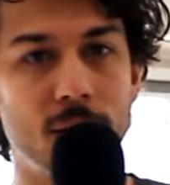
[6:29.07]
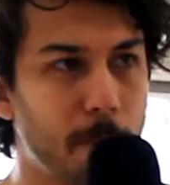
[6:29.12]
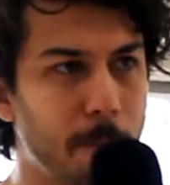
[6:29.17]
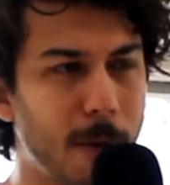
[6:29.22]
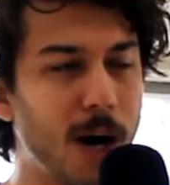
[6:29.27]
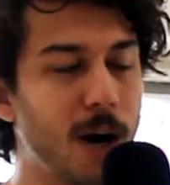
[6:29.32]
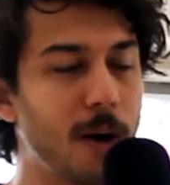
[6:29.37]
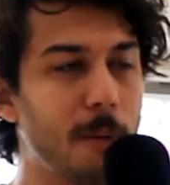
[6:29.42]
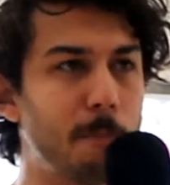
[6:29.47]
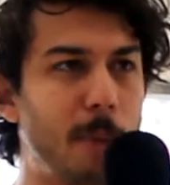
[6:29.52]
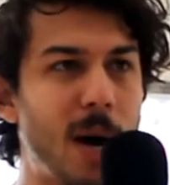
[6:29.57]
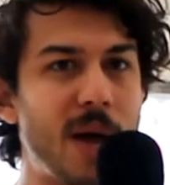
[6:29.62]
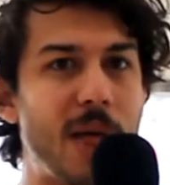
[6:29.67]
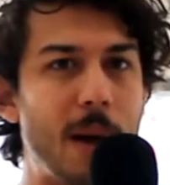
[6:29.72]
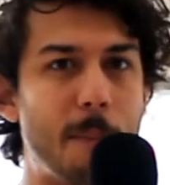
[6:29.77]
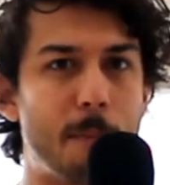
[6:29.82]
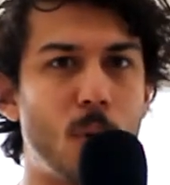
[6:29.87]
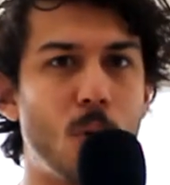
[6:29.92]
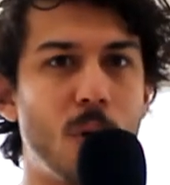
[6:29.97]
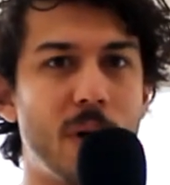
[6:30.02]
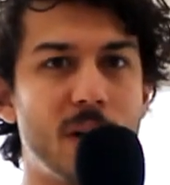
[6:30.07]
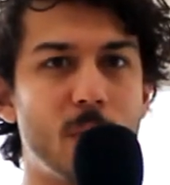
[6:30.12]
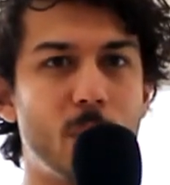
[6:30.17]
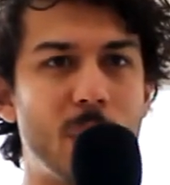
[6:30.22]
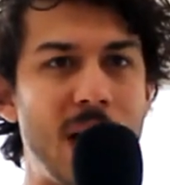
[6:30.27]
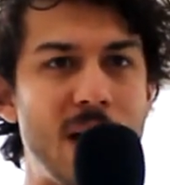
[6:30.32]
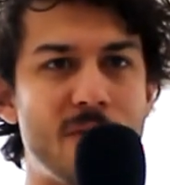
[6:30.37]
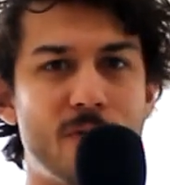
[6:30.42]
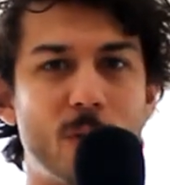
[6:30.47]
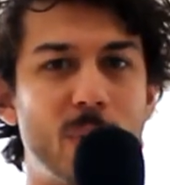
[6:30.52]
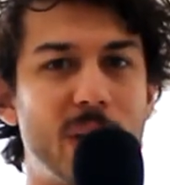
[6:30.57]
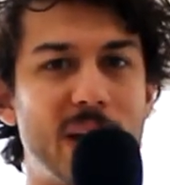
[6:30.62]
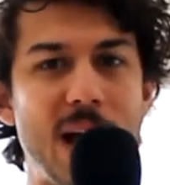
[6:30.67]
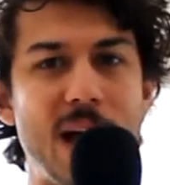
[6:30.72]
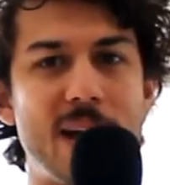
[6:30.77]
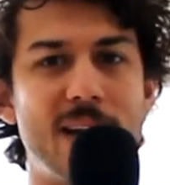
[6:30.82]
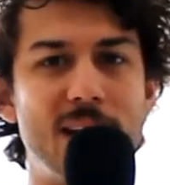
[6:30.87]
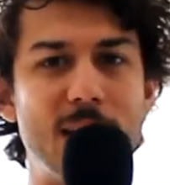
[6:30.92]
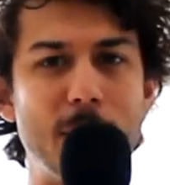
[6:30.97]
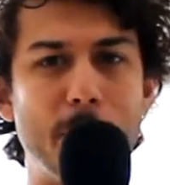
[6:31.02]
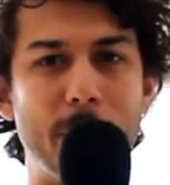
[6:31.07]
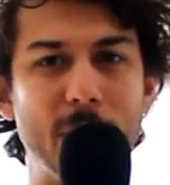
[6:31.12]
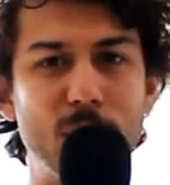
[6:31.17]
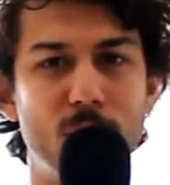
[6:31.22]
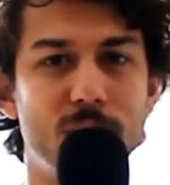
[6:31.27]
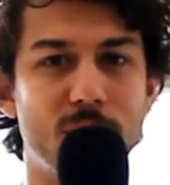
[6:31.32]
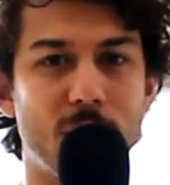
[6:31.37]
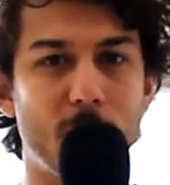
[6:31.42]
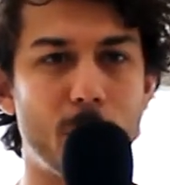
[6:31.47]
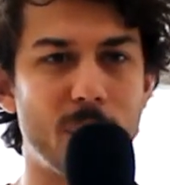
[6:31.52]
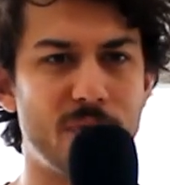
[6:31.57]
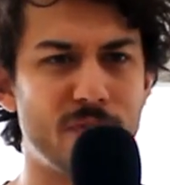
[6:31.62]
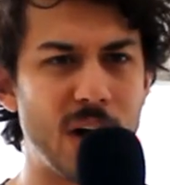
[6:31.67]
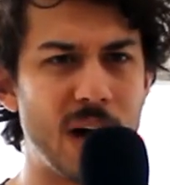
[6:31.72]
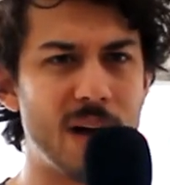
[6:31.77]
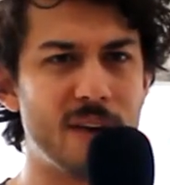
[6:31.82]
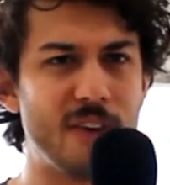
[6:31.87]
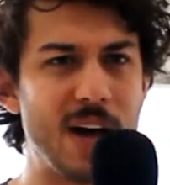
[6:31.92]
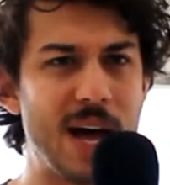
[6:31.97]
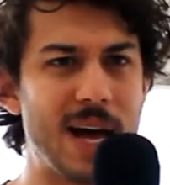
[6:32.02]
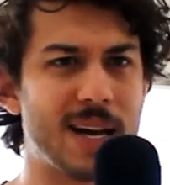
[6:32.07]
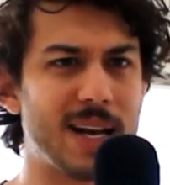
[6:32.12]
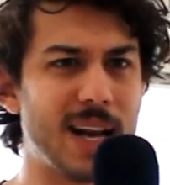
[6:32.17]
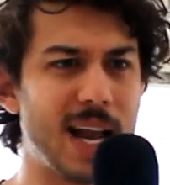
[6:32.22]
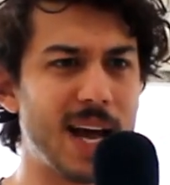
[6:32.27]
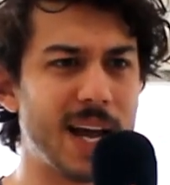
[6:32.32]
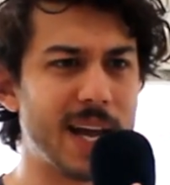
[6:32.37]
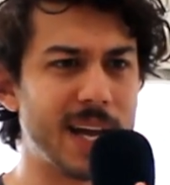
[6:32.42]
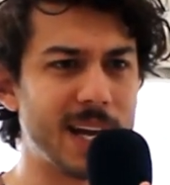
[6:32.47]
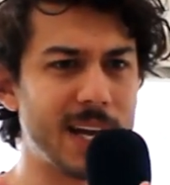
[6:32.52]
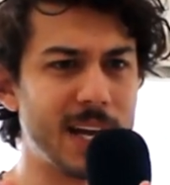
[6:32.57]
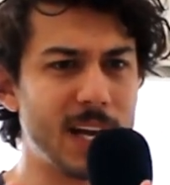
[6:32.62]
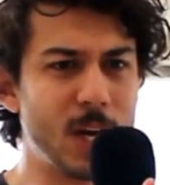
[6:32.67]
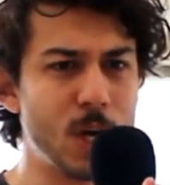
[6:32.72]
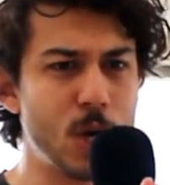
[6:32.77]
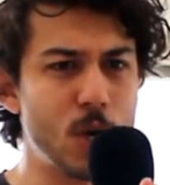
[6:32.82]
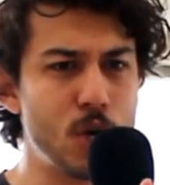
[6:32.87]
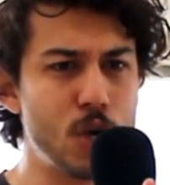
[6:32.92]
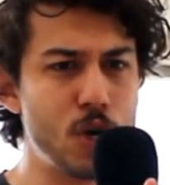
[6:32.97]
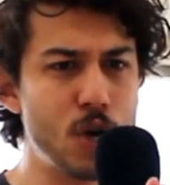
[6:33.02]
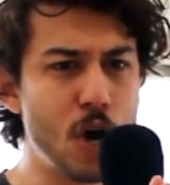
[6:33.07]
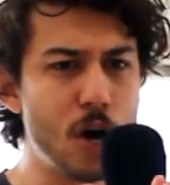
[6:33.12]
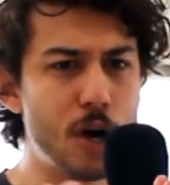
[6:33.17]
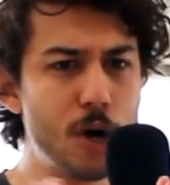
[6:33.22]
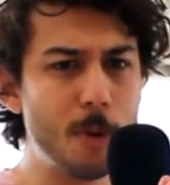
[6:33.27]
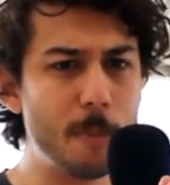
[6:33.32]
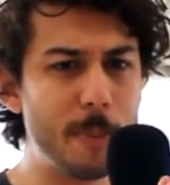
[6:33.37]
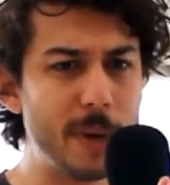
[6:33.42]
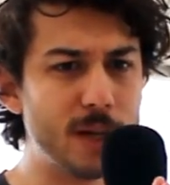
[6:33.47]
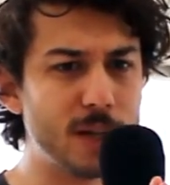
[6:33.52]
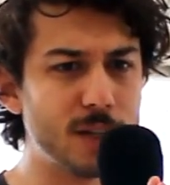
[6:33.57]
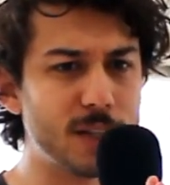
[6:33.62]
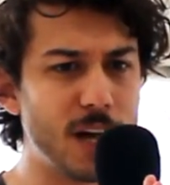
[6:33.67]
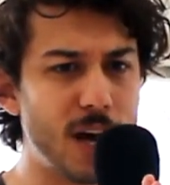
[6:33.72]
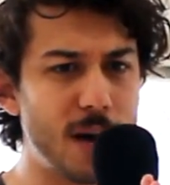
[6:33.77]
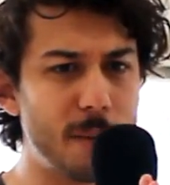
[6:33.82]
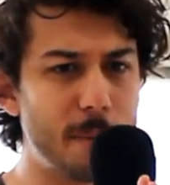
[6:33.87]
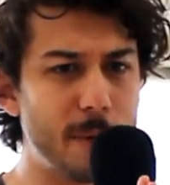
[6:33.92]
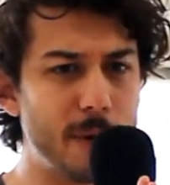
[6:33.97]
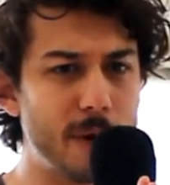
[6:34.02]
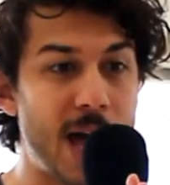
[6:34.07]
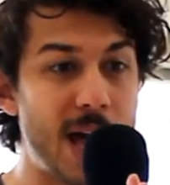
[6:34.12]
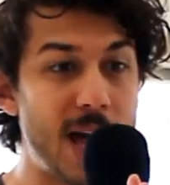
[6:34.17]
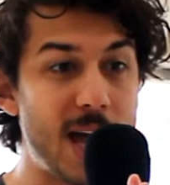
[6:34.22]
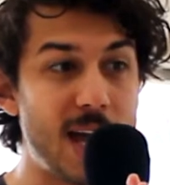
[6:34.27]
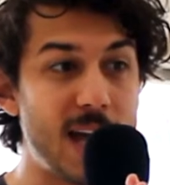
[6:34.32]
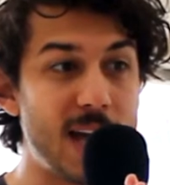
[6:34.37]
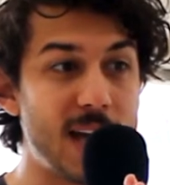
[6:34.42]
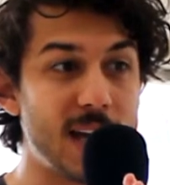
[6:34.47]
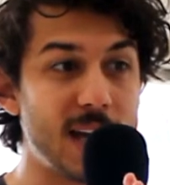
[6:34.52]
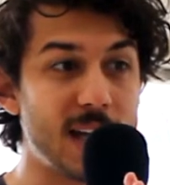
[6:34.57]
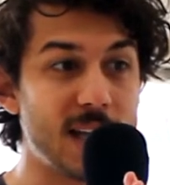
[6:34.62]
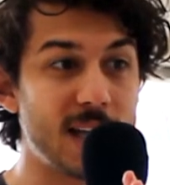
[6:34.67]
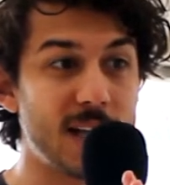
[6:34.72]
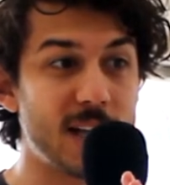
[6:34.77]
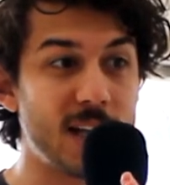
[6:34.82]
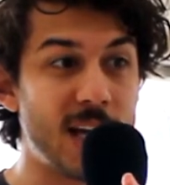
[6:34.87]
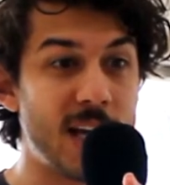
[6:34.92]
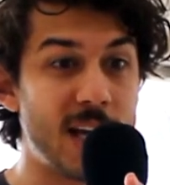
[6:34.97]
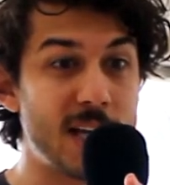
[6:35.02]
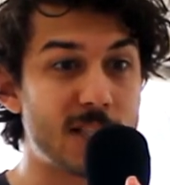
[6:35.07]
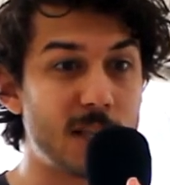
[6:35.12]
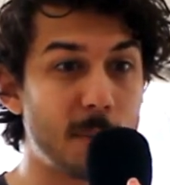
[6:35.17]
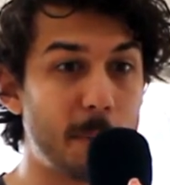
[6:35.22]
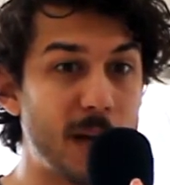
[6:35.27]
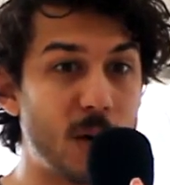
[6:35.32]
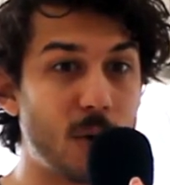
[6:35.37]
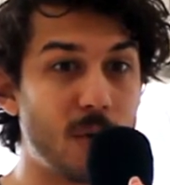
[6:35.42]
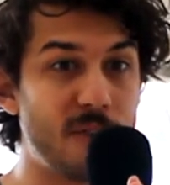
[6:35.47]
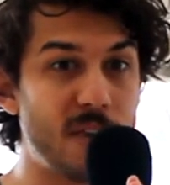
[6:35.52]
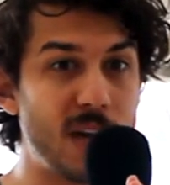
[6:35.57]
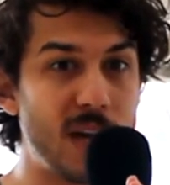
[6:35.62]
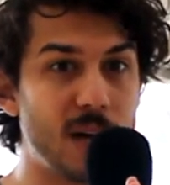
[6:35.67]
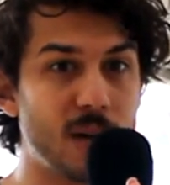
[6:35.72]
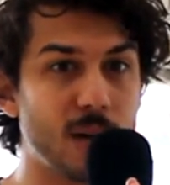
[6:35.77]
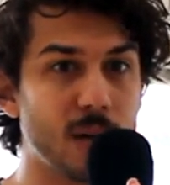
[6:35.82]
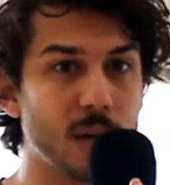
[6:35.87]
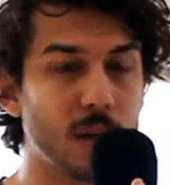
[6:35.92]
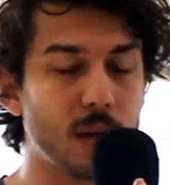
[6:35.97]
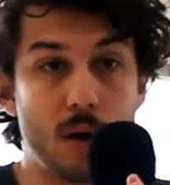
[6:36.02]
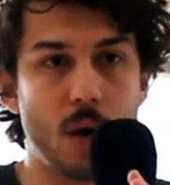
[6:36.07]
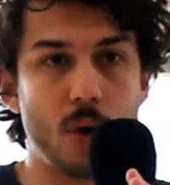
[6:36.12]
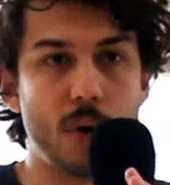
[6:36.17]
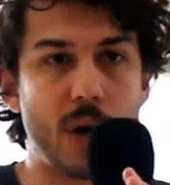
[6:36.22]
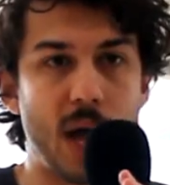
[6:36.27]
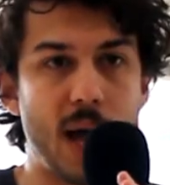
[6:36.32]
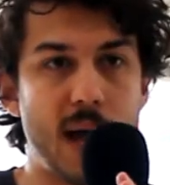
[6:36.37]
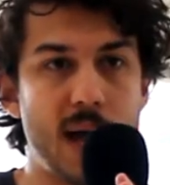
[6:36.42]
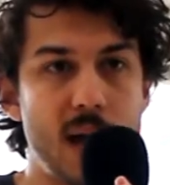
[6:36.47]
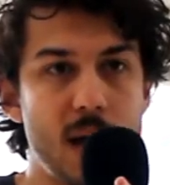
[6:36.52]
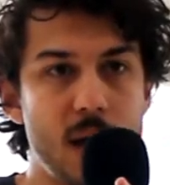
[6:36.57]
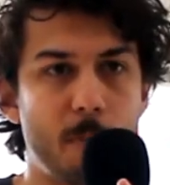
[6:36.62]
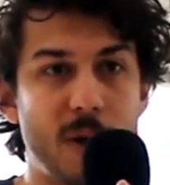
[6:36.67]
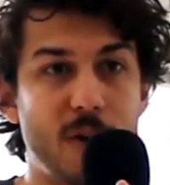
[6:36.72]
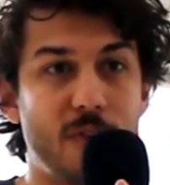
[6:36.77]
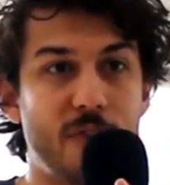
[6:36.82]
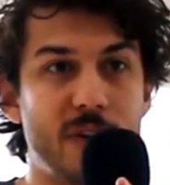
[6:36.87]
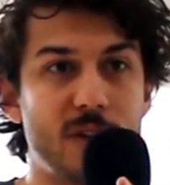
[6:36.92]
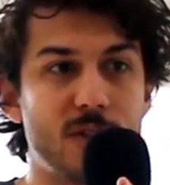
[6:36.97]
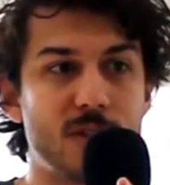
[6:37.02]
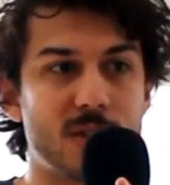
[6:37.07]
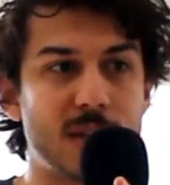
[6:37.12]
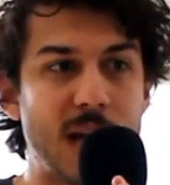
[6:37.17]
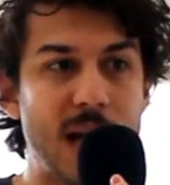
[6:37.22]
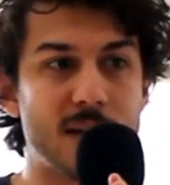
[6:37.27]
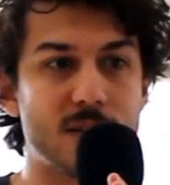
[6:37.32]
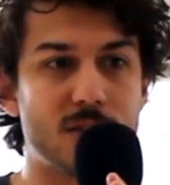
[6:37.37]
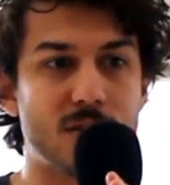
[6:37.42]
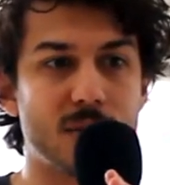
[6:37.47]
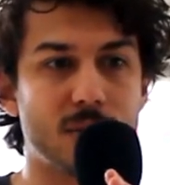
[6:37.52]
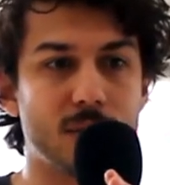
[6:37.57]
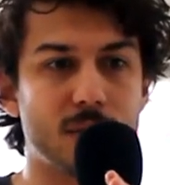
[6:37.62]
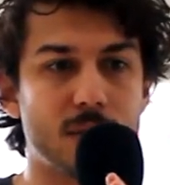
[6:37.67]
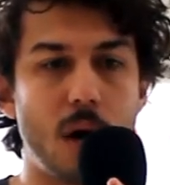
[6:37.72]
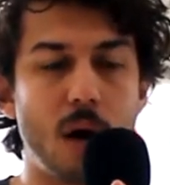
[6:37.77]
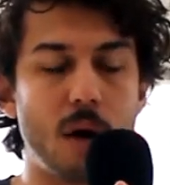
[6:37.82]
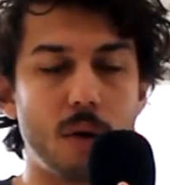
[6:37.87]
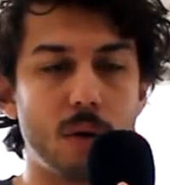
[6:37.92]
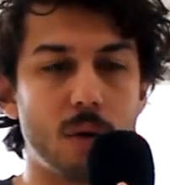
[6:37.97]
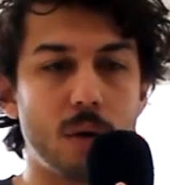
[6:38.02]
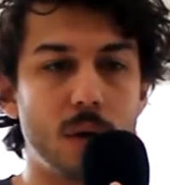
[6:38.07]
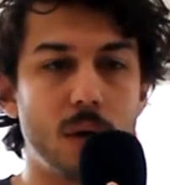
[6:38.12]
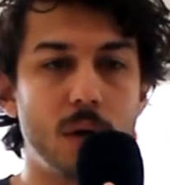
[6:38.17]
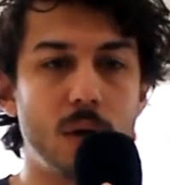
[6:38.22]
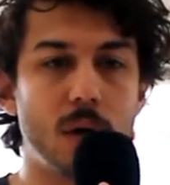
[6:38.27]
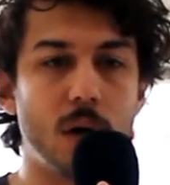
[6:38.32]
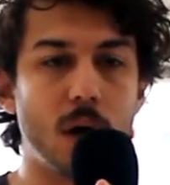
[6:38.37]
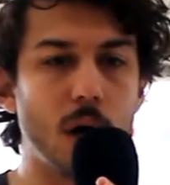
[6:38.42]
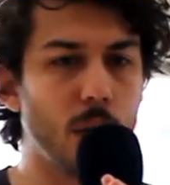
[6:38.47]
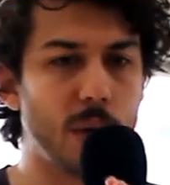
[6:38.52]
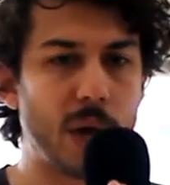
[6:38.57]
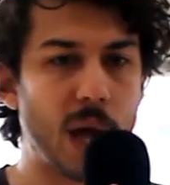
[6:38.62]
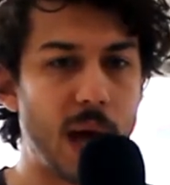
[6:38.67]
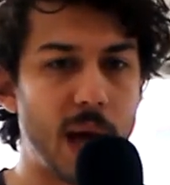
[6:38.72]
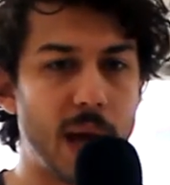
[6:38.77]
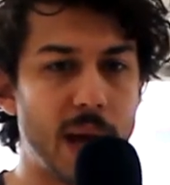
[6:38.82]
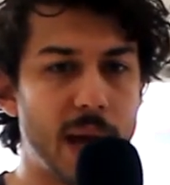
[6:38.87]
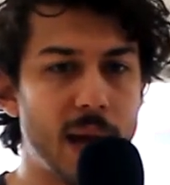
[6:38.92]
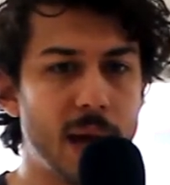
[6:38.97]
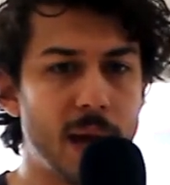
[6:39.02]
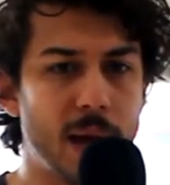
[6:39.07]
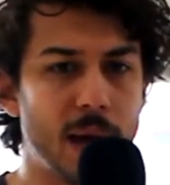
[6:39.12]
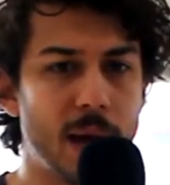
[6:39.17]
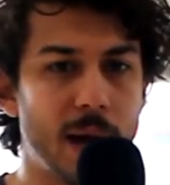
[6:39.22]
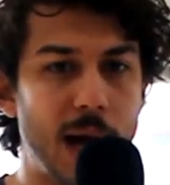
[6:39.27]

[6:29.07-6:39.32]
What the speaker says: But by that point, we haven't really had any build-up. We've kind of had, like, no build-up. Hey, here's the big reveal. Okay. Big reveal's cancelled. Oh, okay.